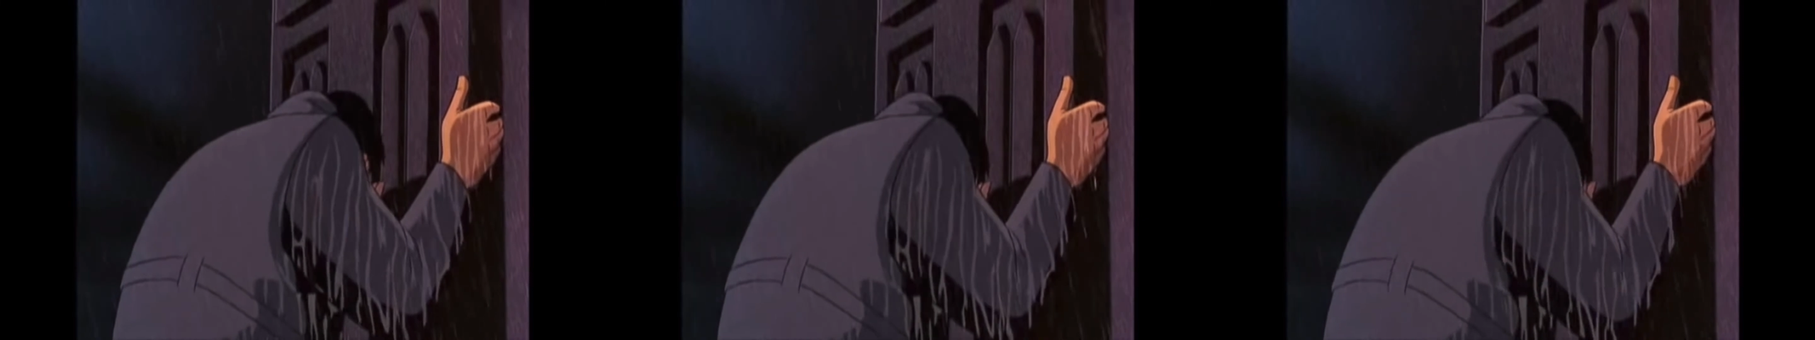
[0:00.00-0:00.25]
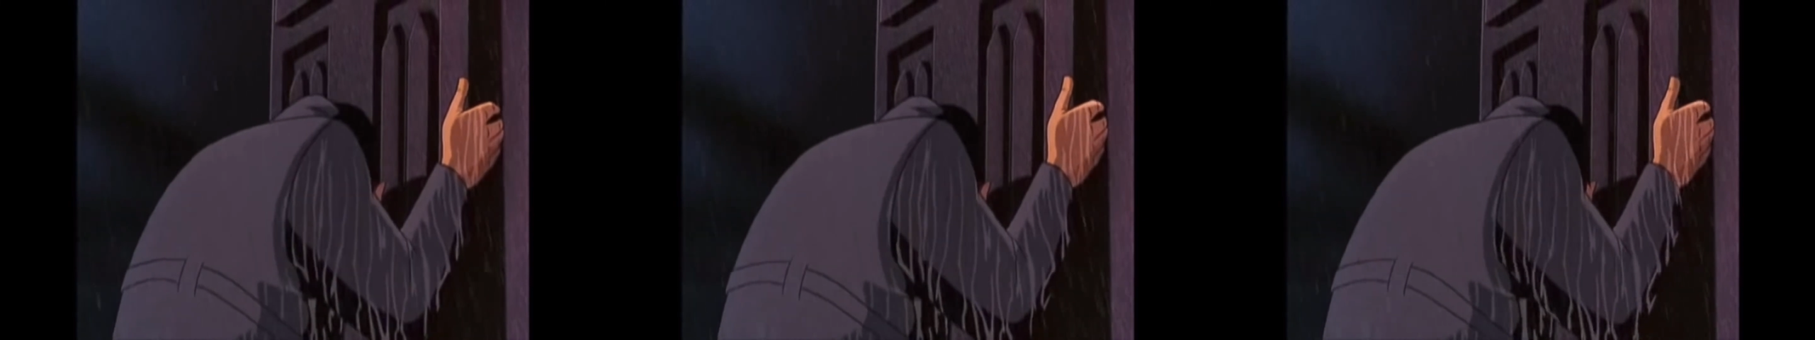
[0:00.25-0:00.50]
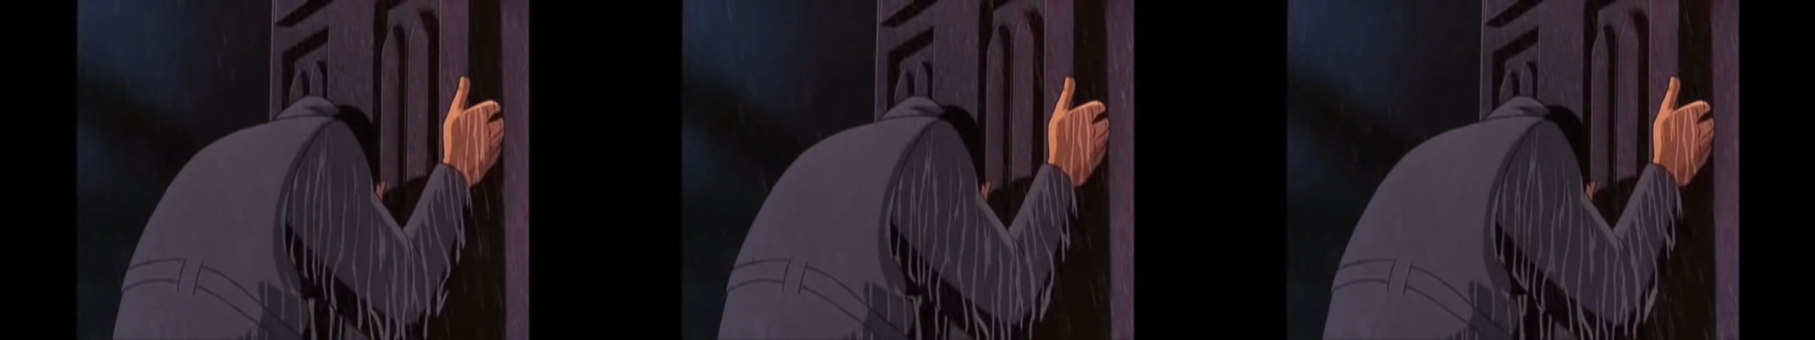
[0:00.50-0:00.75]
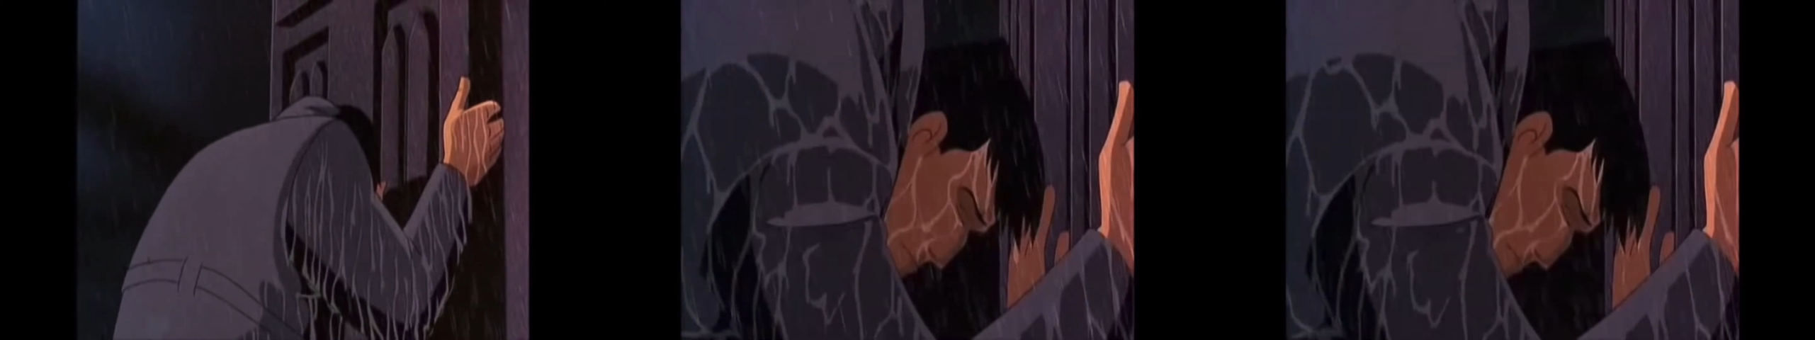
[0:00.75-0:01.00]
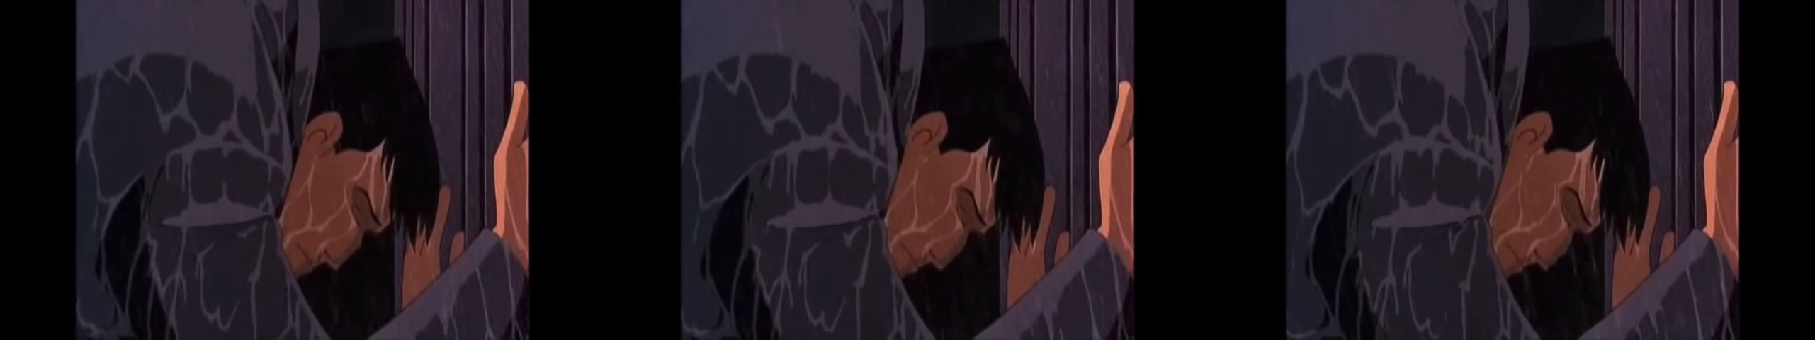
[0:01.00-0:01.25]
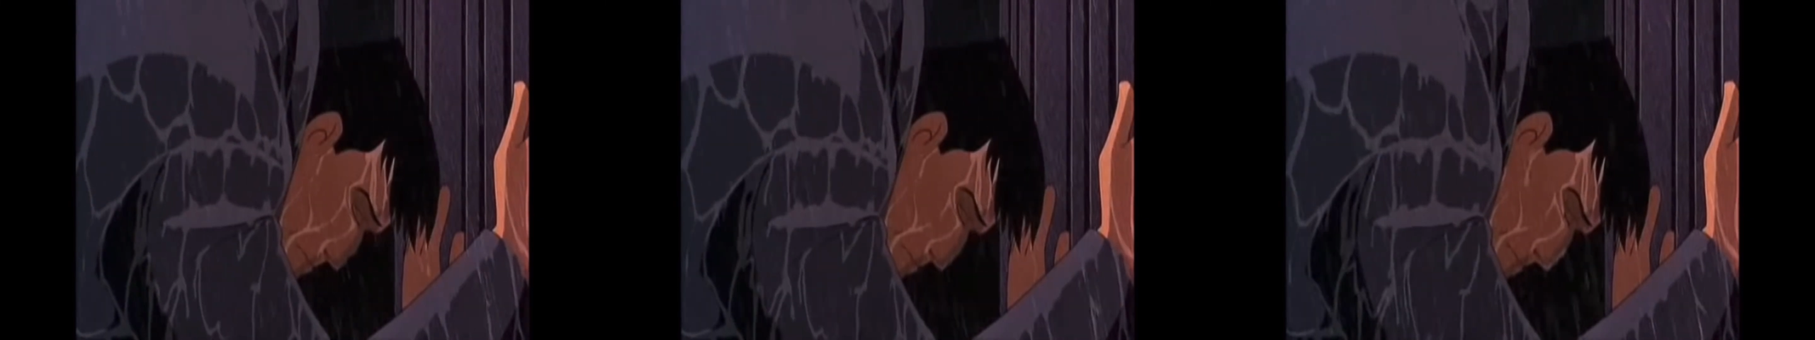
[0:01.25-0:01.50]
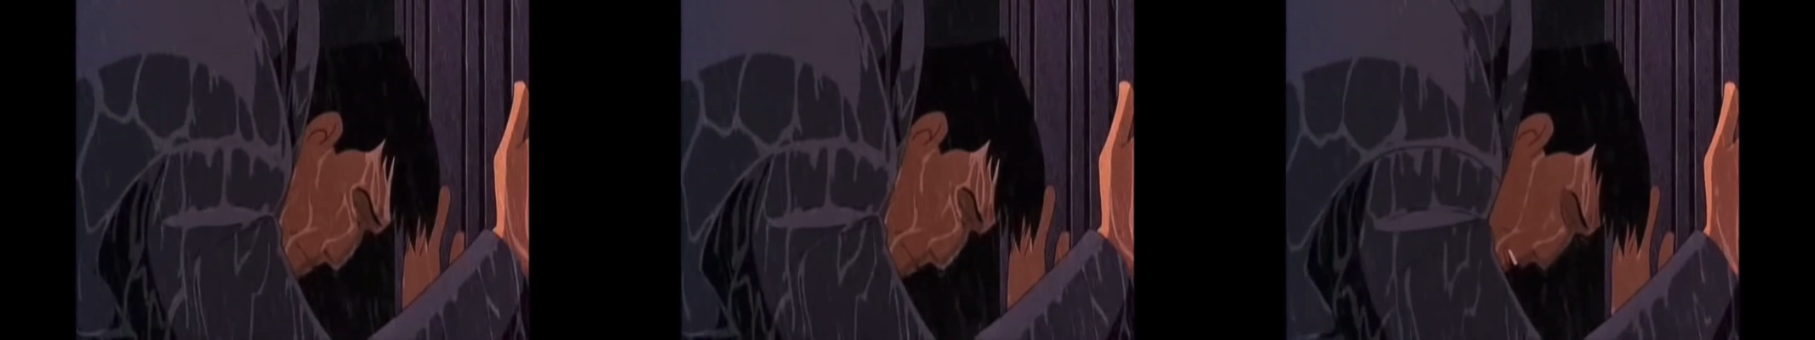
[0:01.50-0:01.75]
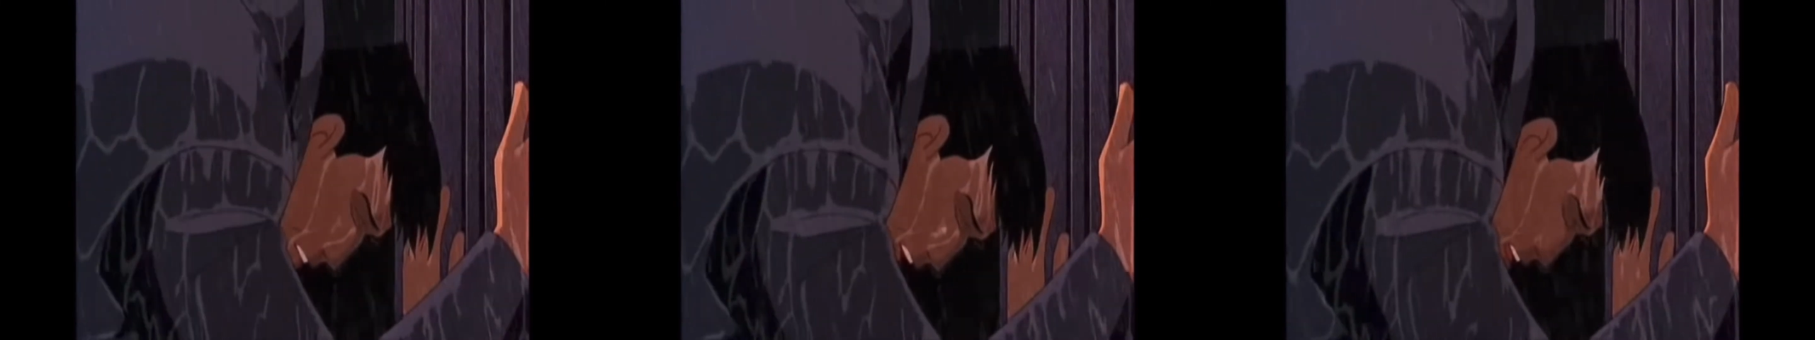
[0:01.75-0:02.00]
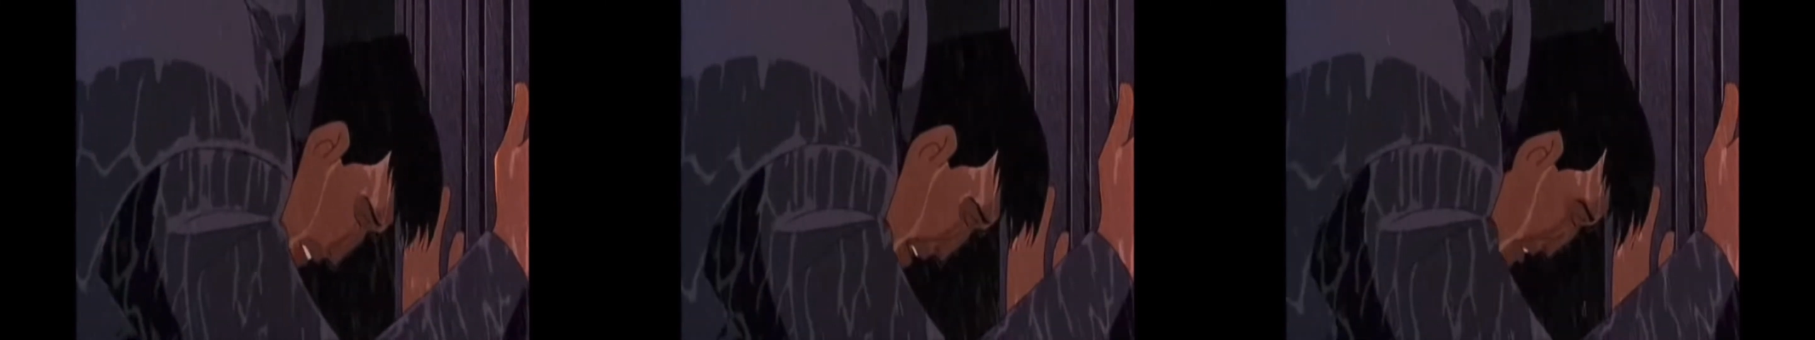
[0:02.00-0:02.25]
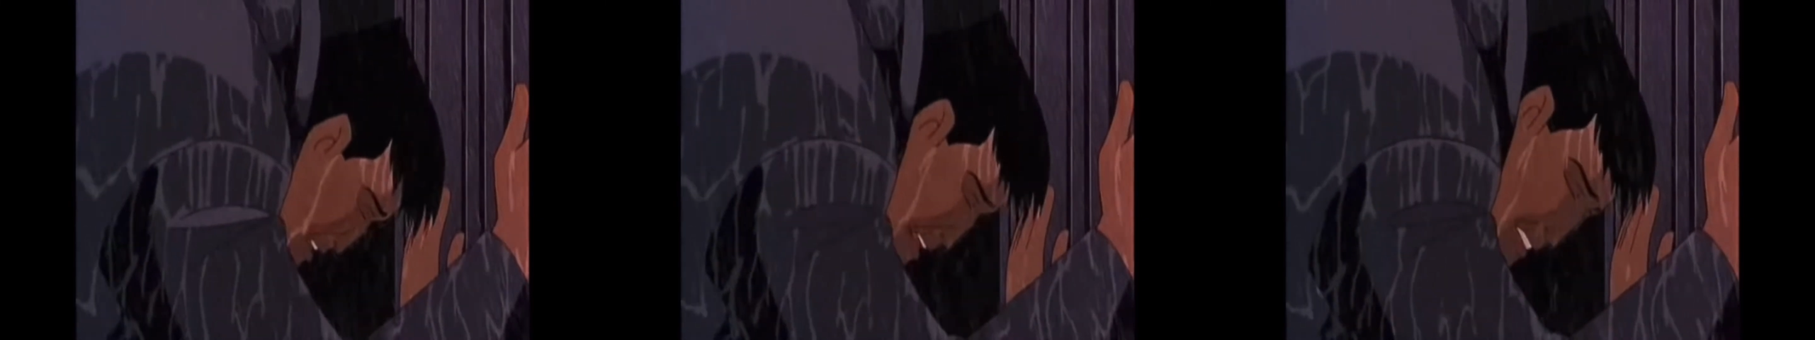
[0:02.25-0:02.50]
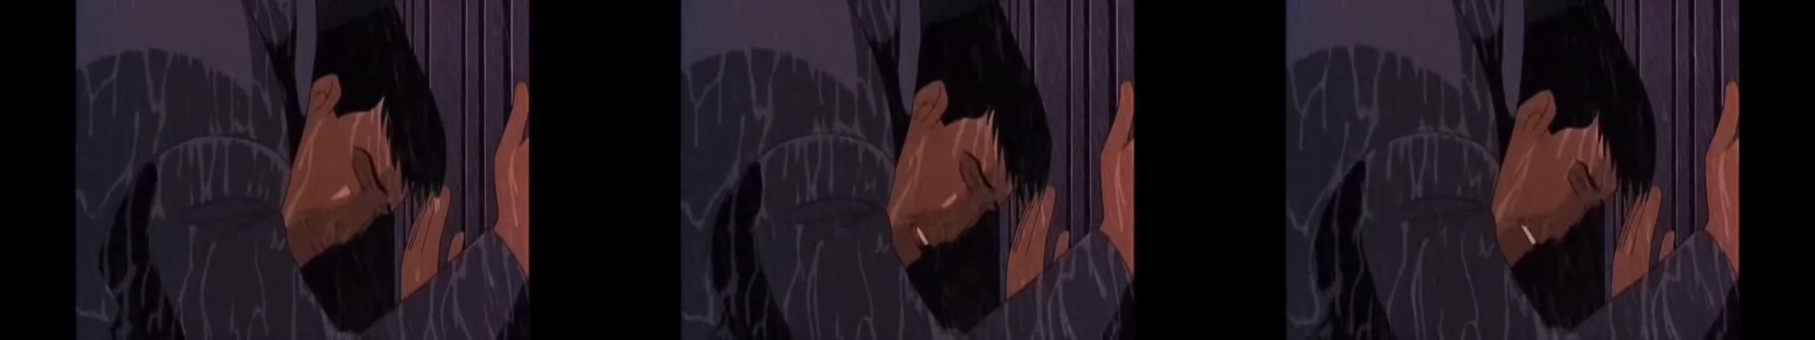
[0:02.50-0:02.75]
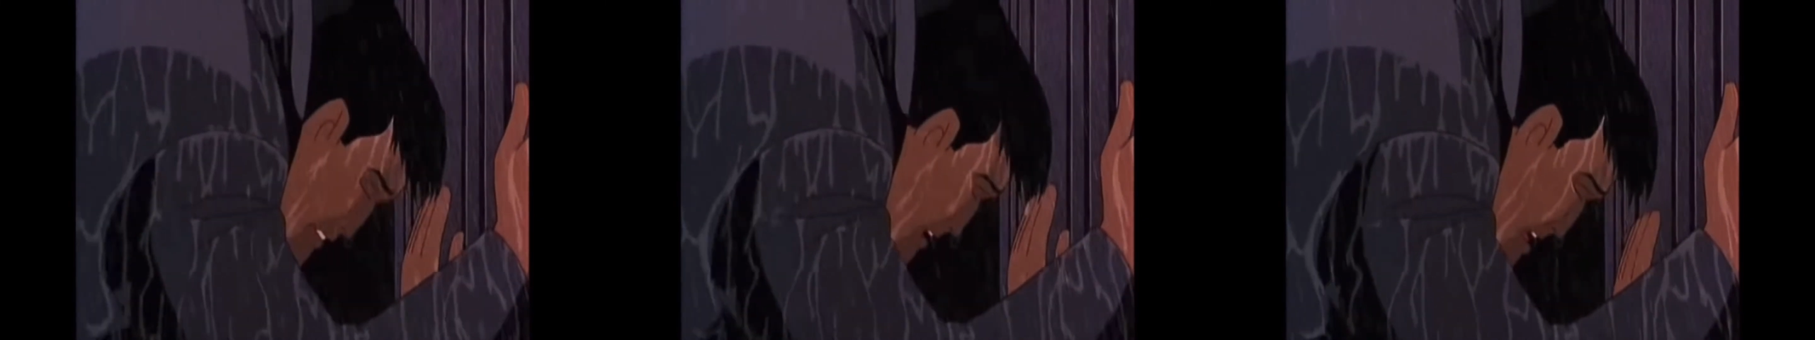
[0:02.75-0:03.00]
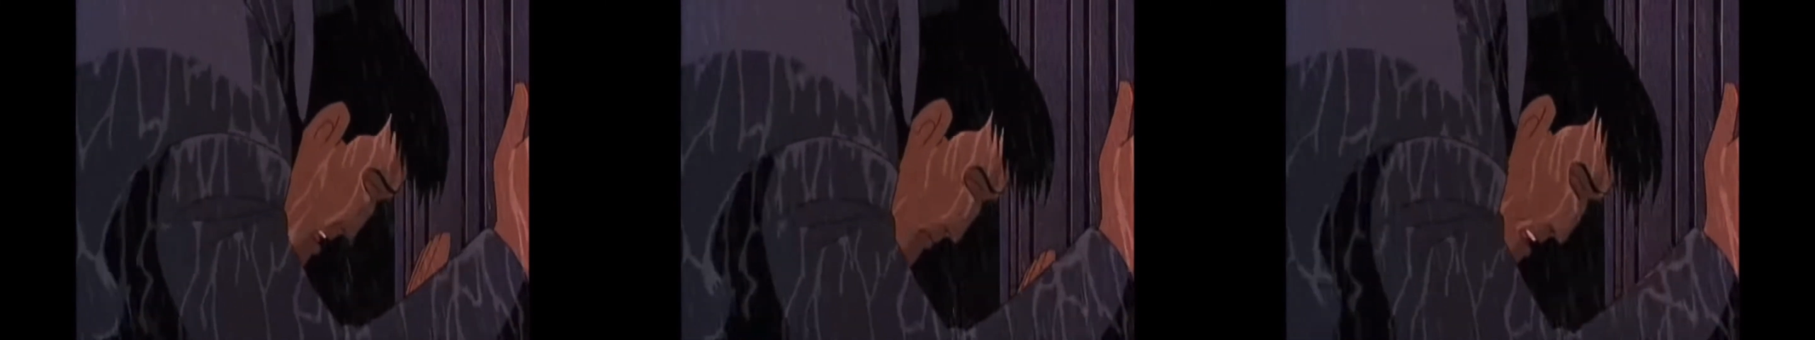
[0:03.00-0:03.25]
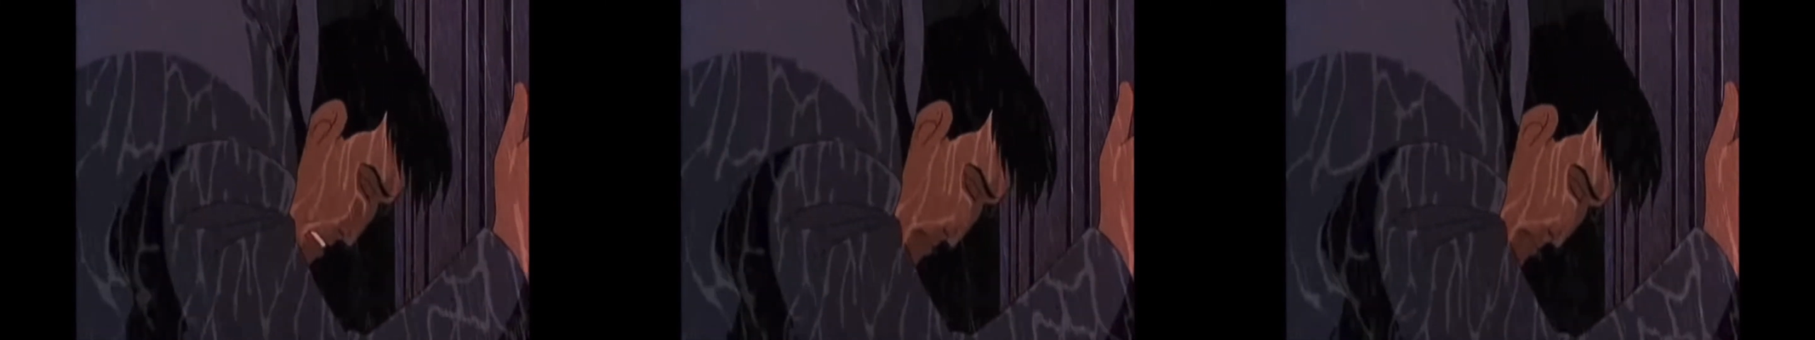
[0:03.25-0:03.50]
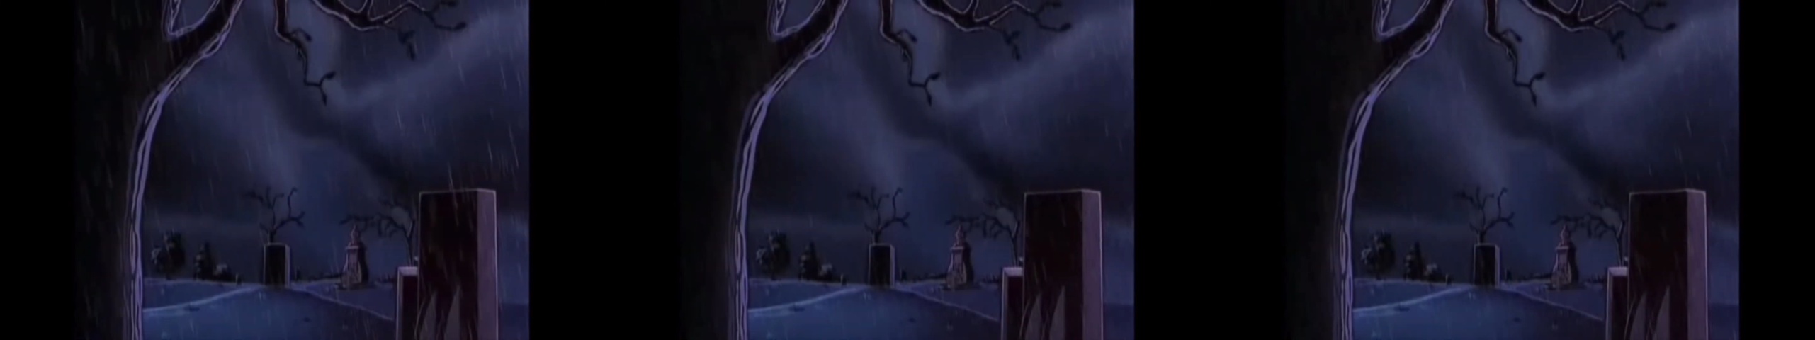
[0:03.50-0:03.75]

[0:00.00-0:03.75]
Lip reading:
(no speaker visible)